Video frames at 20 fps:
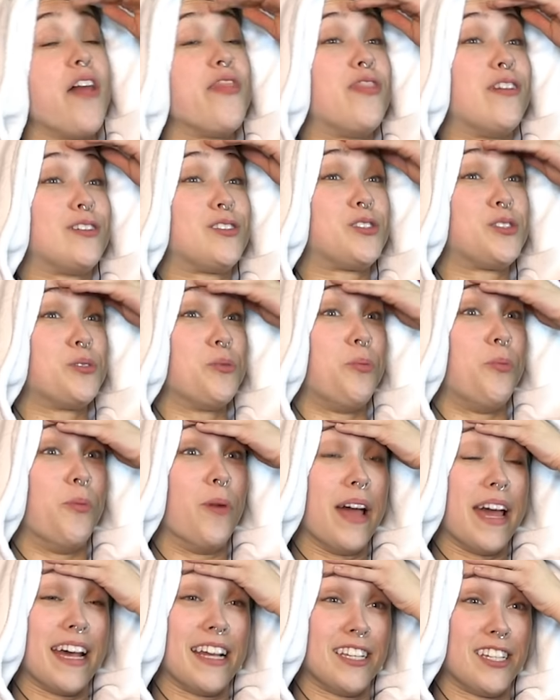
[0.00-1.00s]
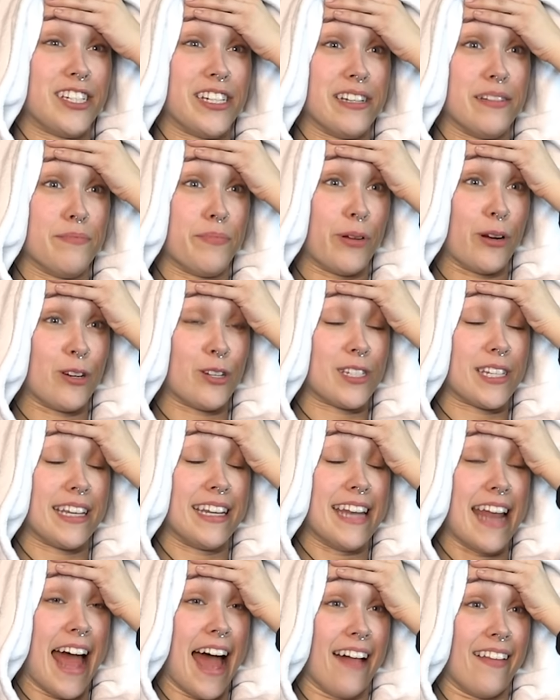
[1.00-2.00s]
The switch in
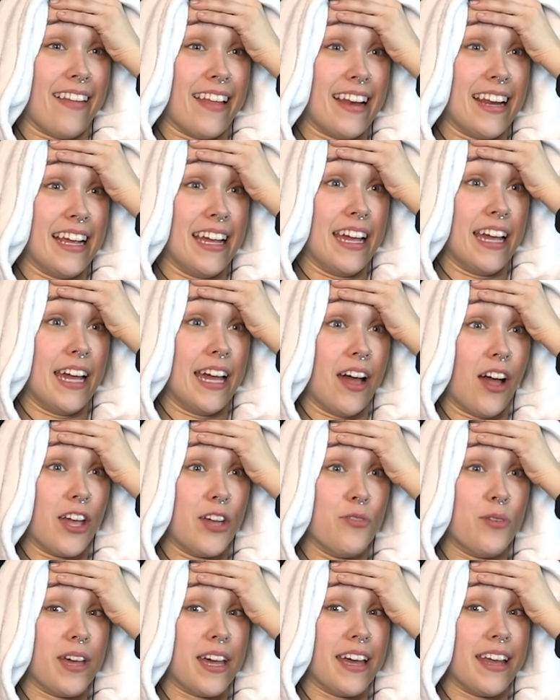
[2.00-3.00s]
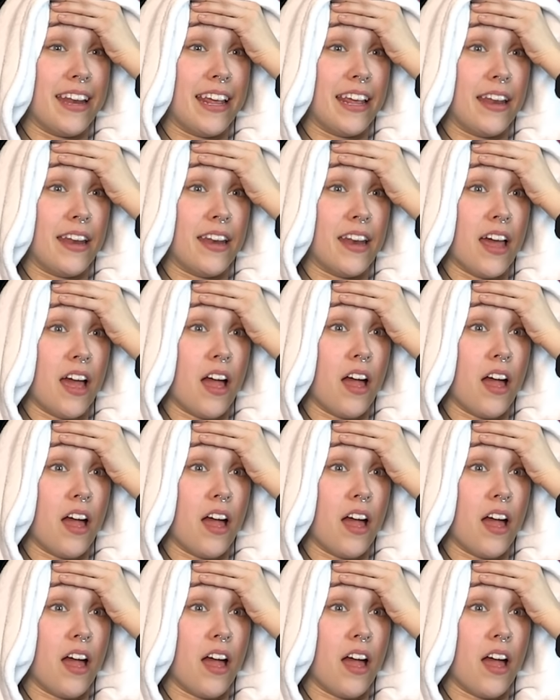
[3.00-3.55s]
personality. Are you kidding?